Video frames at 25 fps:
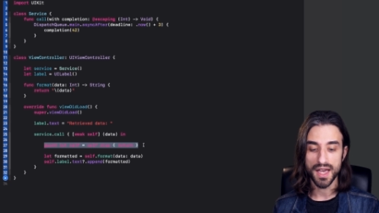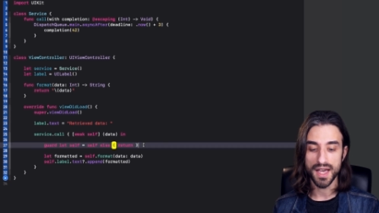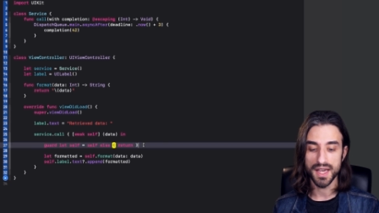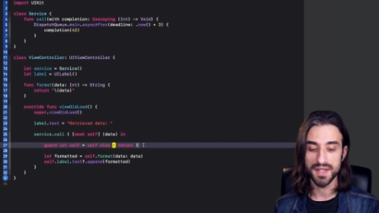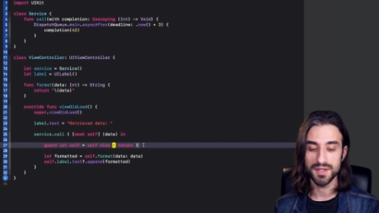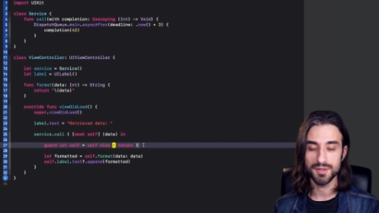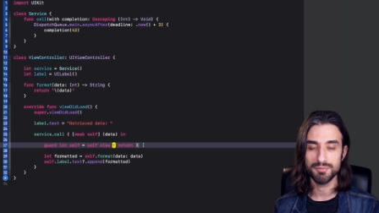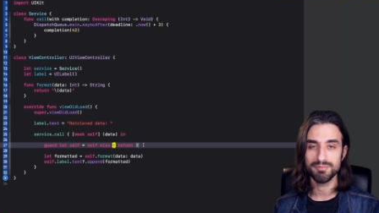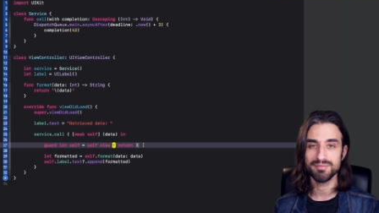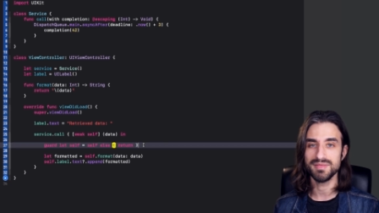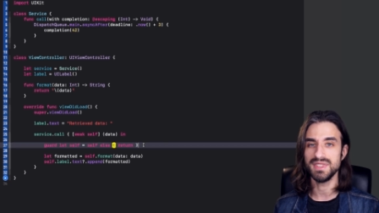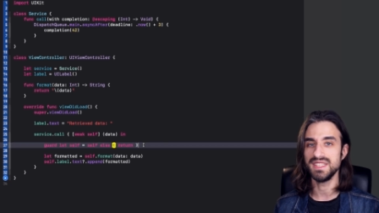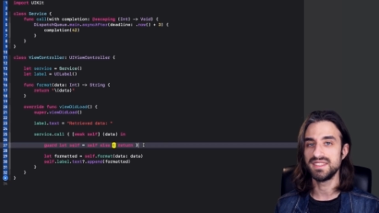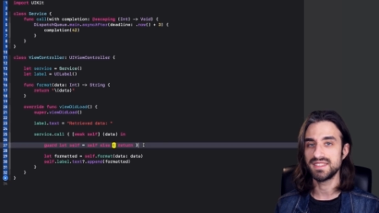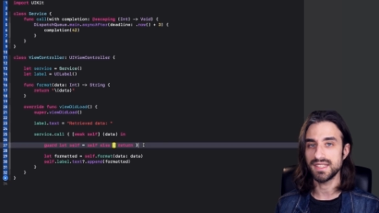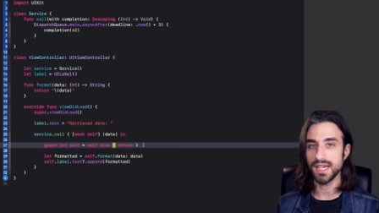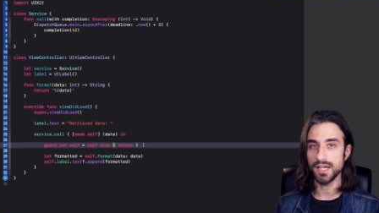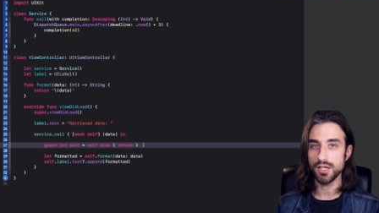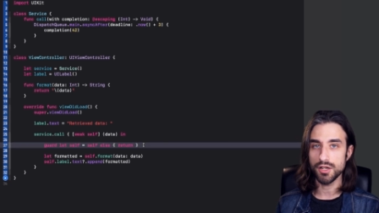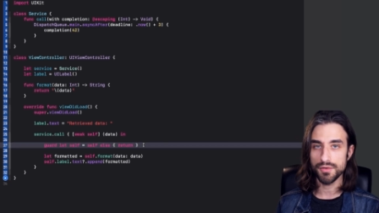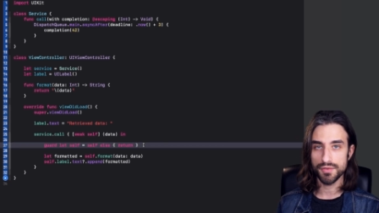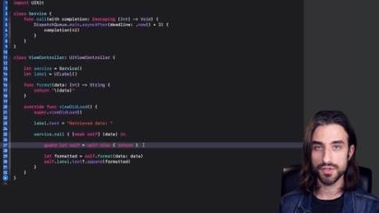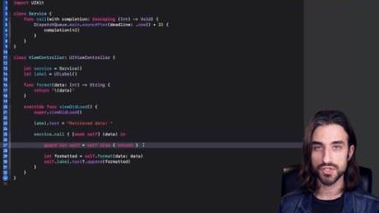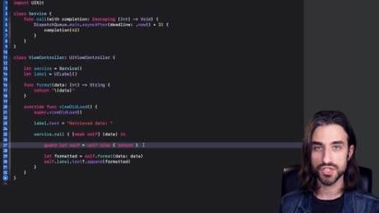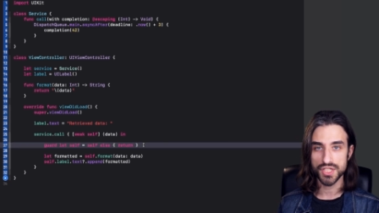And it's
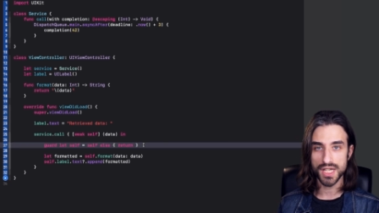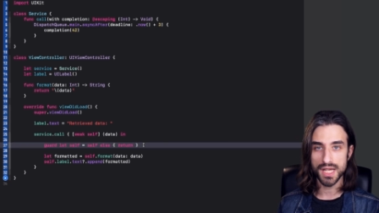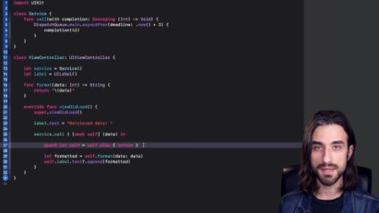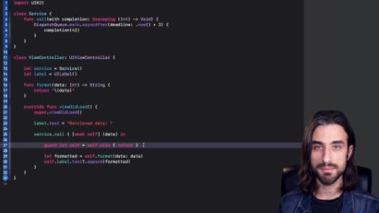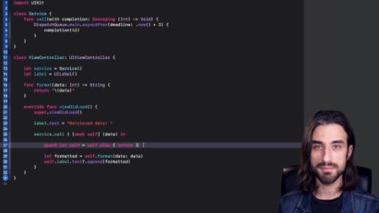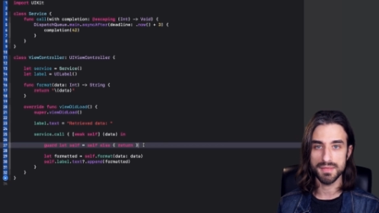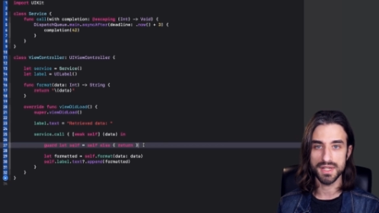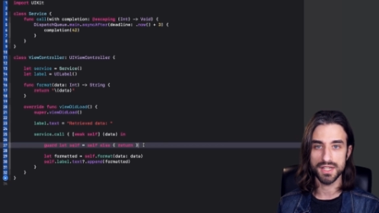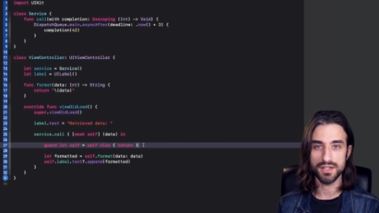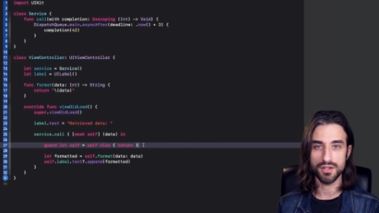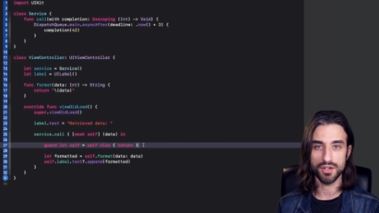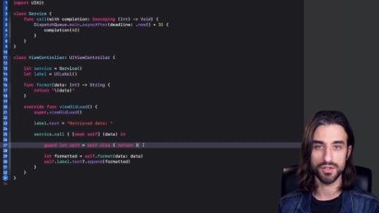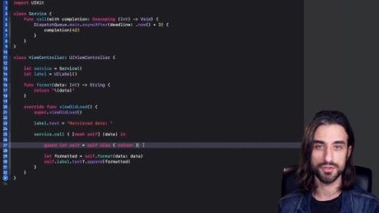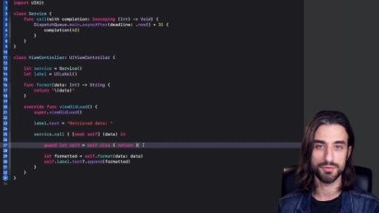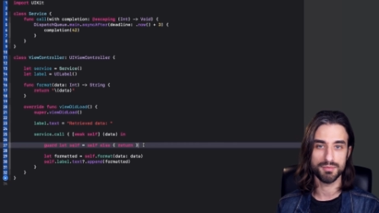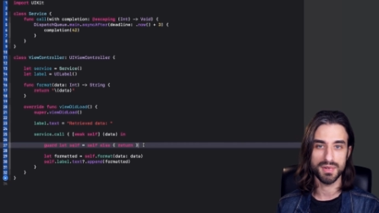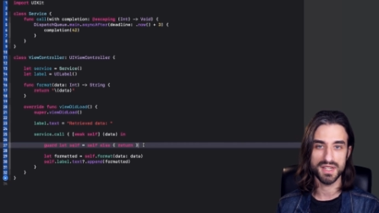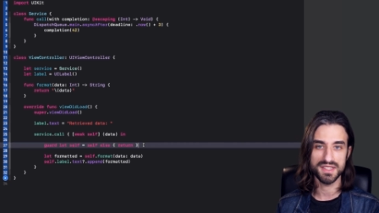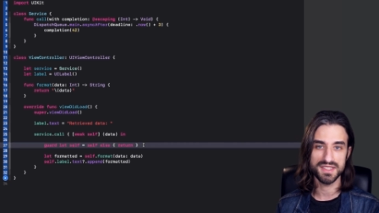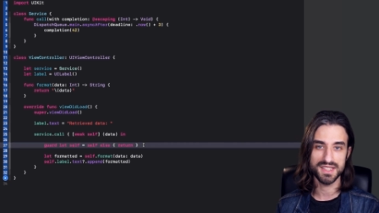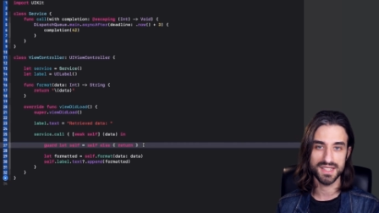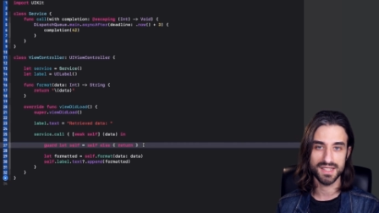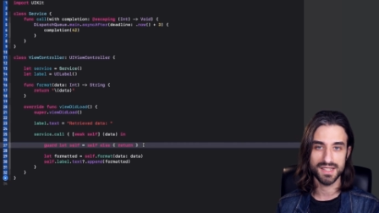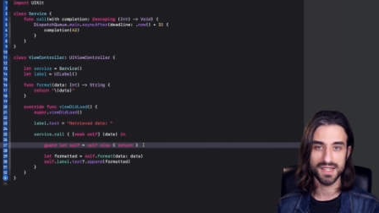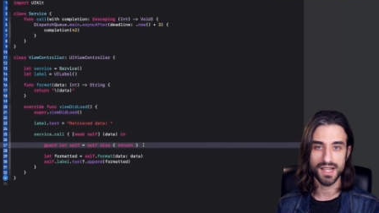kind of a shame because
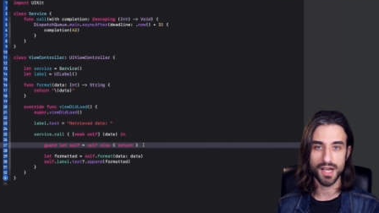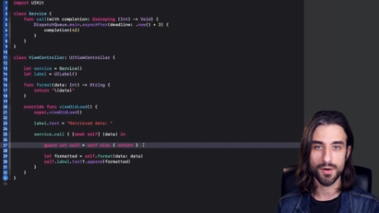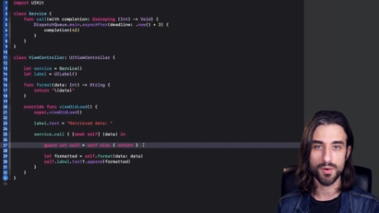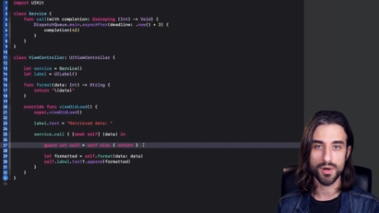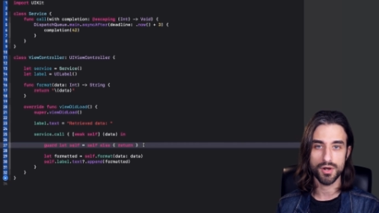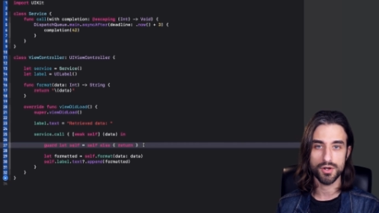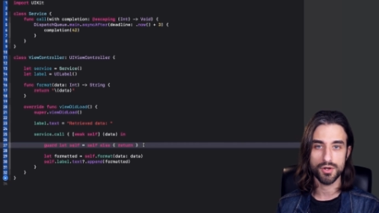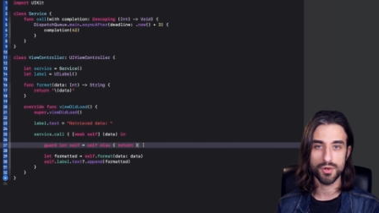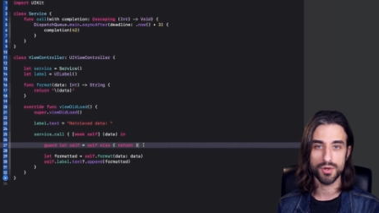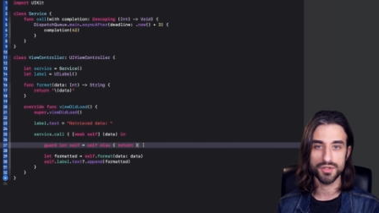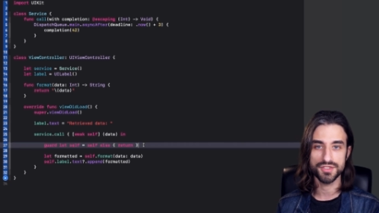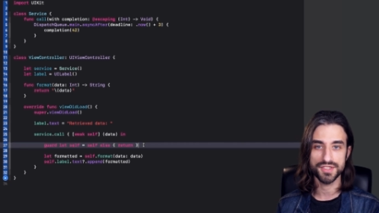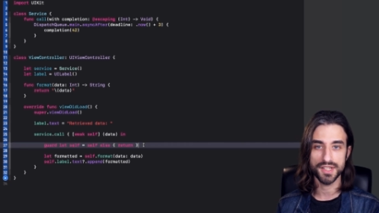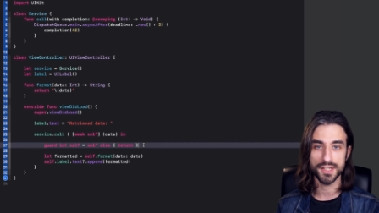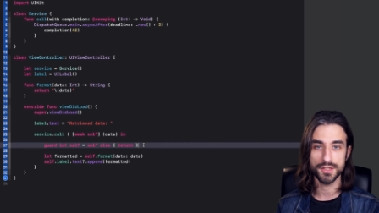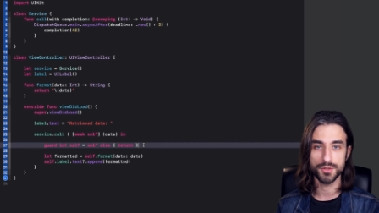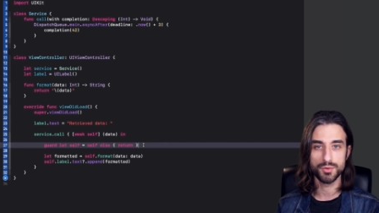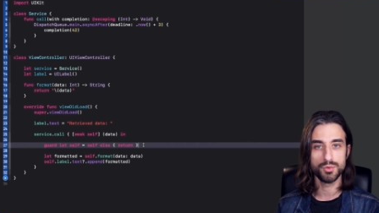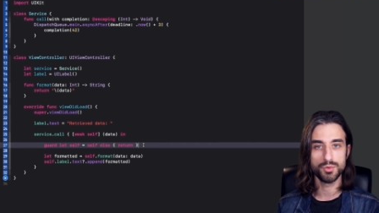basically our call site